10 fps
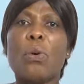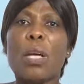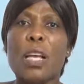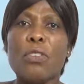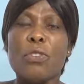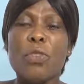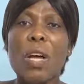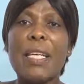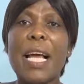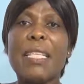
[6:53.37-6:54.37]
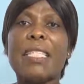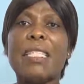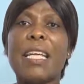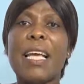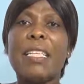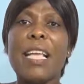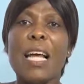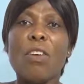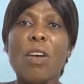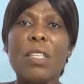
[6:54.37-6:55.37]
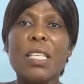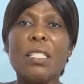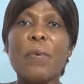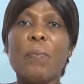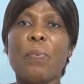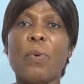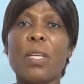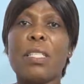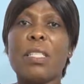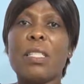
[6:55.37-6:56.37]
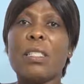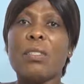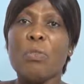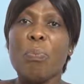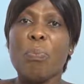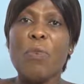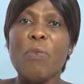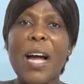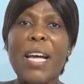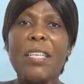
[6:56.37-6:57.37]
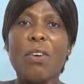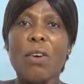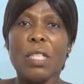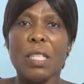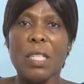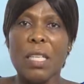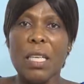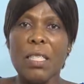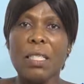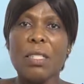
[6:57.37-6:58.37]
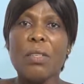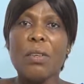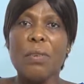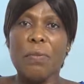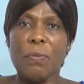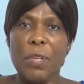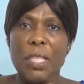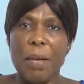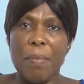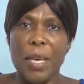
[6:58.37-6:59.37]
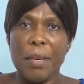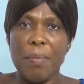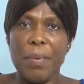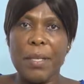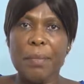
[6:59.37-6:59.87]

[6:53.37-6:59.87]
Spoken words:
ensure that there is an oxygen point to provide oxygen for the baby.